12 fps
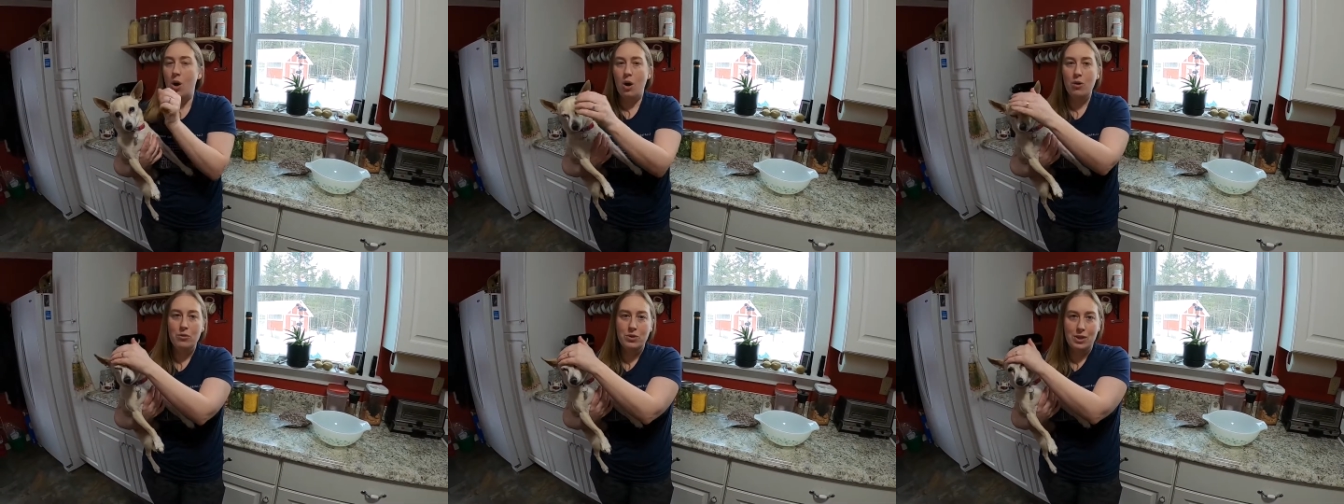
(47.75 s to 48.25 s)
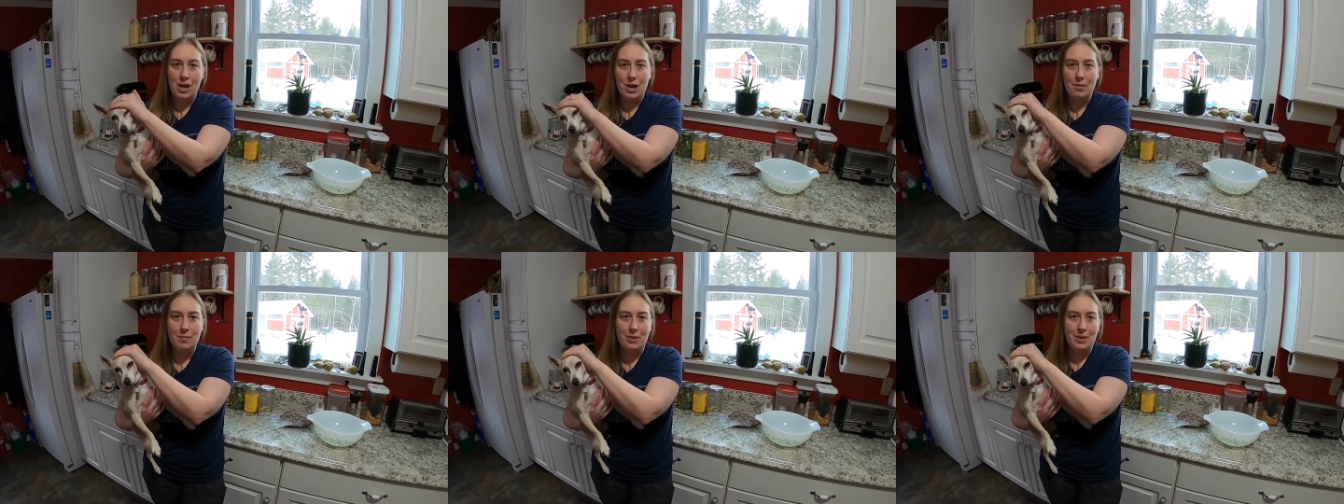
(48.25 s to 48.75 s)
Over
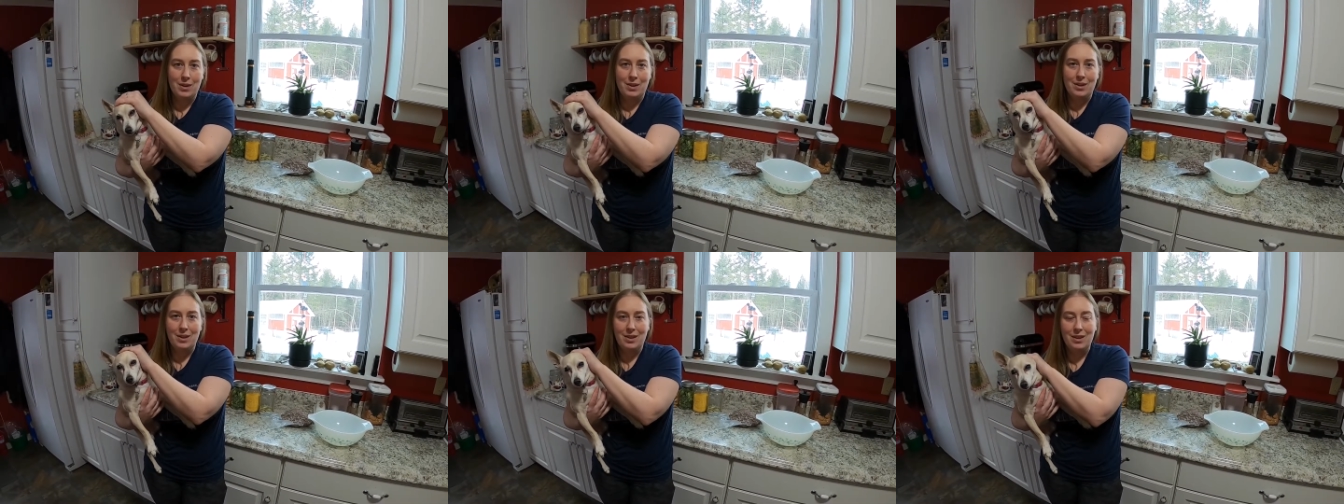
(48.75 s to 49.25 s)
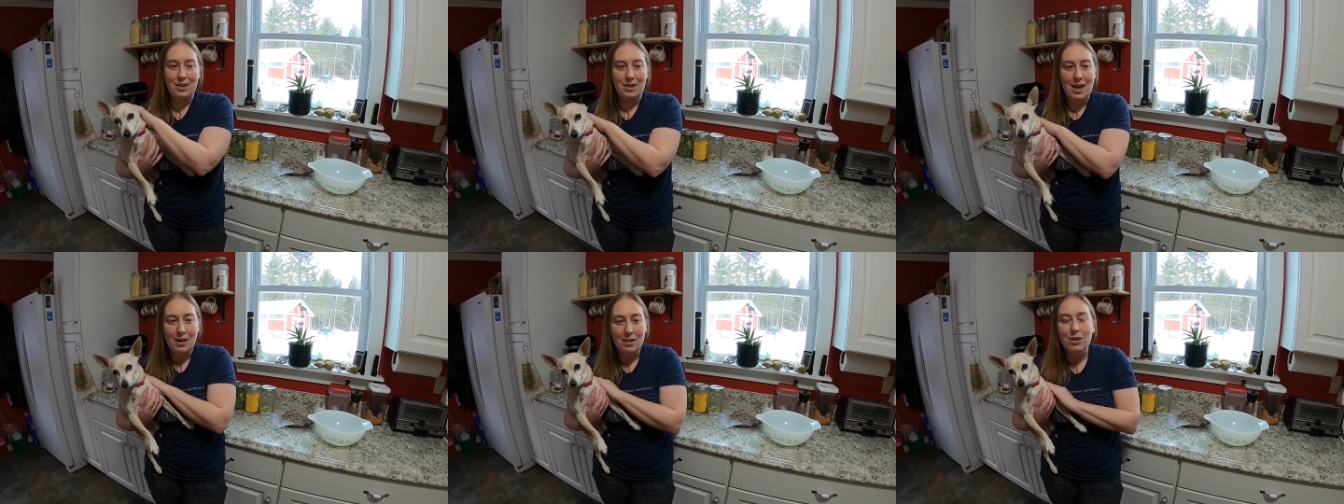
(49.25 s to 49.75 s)
time,
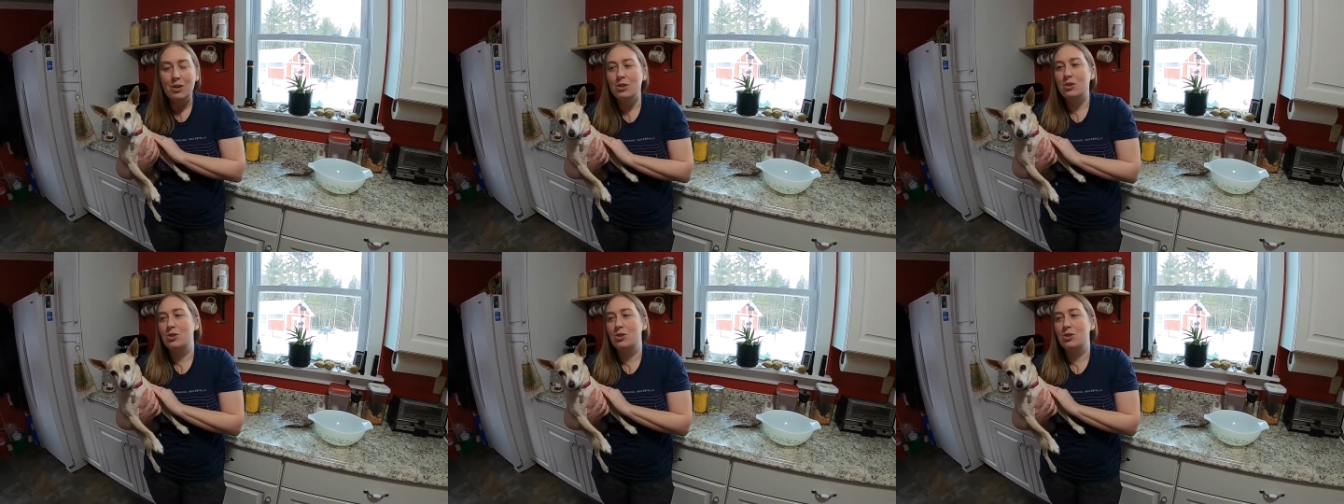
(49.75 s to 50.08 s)
that